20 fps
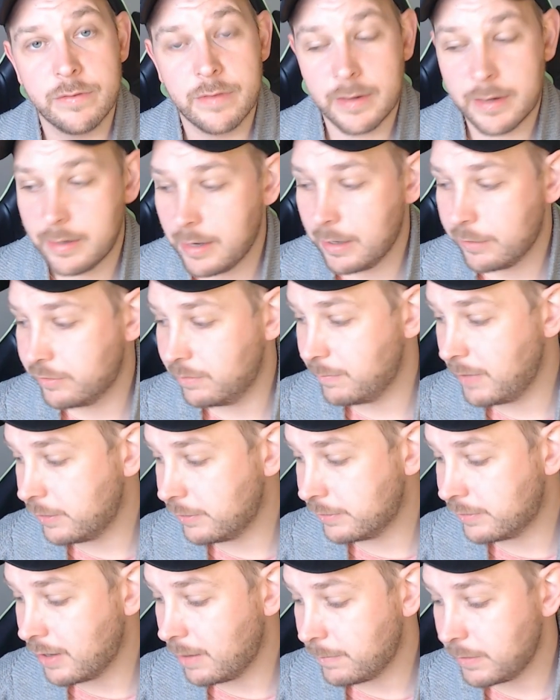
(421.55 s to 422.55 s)
The connection may
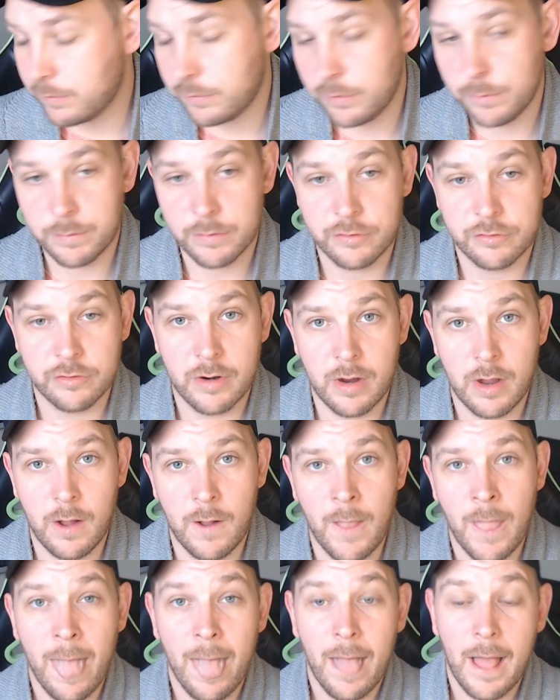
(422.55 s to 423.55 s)
just not be super
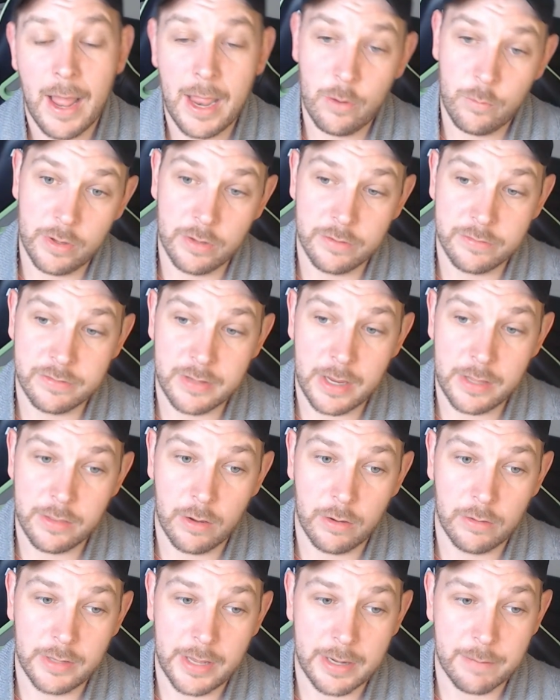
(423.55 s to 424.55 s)
strong. I will say
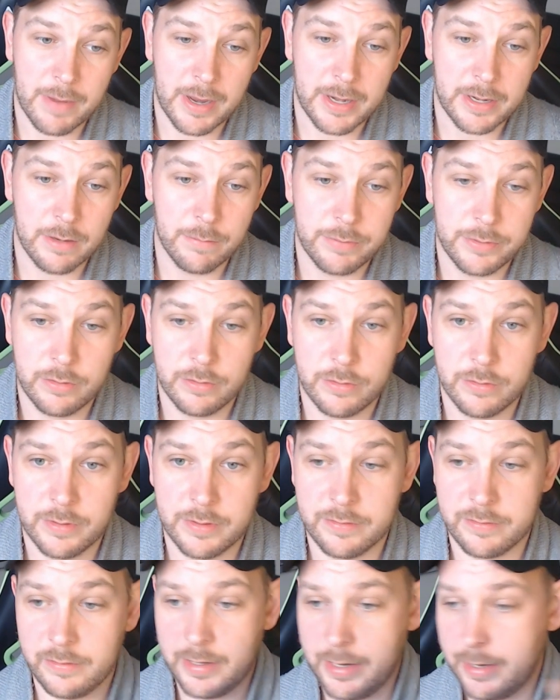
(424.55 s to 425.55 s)
though, like my computer
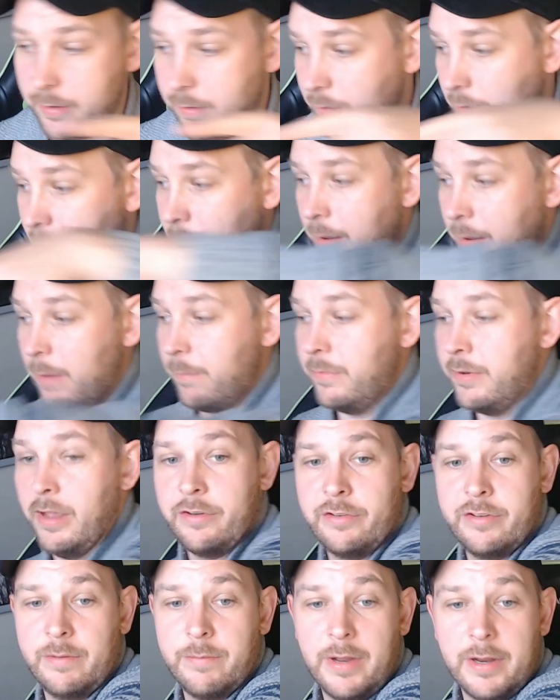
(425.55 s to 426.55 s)
is like, I'm
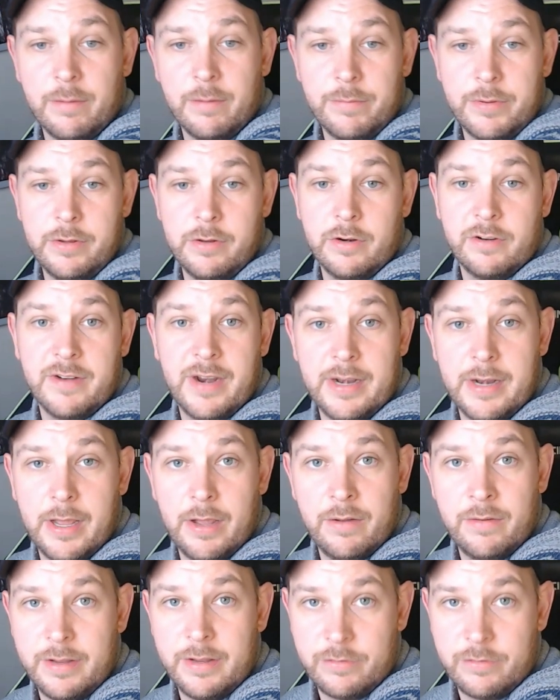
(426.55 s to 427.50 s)
touching my computer right now.